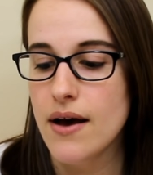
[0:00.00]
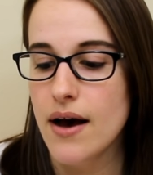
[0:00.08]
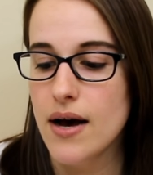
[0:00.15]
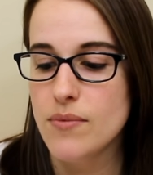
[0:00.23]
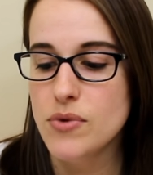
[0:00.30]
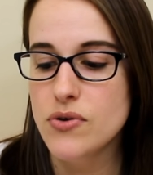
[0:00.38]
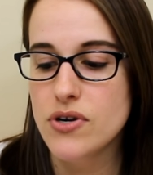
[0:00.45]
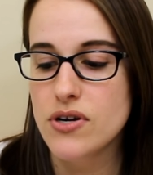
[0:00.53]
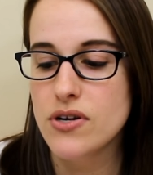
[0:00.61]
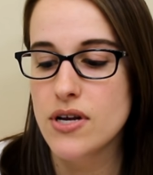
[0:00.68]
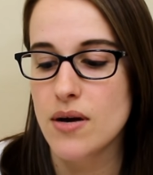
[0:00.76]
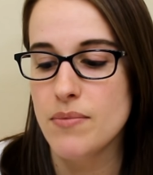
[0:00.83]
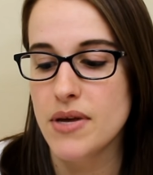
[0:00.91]
um, you
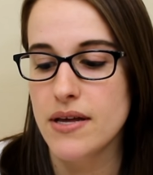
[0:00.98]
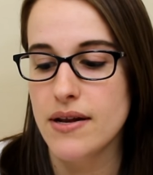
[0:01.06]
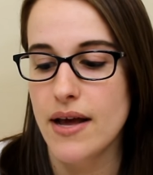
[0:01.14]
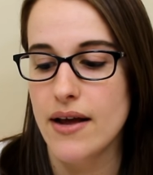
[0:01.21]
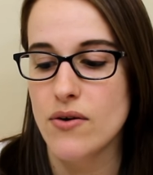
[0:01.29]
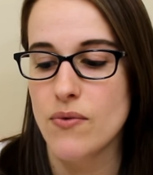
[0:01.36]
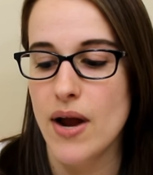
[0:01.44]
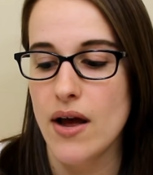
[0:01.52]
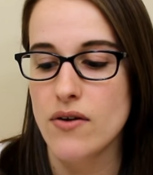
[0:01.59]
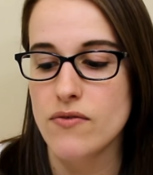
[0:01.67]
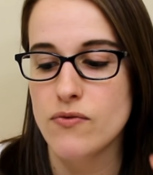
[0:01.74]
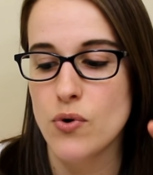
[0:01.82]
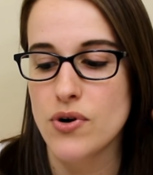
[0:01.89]
could come in at
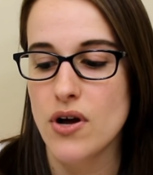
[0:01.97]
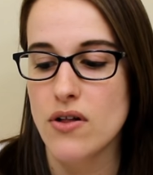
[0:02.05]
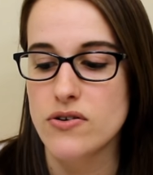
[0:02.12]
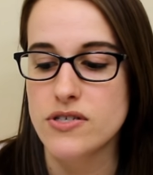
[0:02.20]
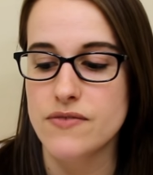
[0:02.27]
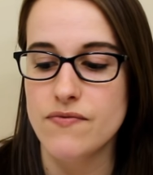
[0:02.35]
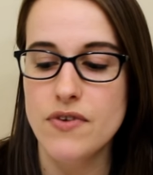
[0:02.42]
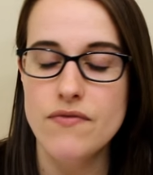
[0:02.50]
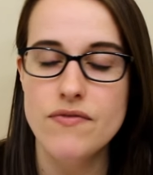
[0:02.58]
around $4.50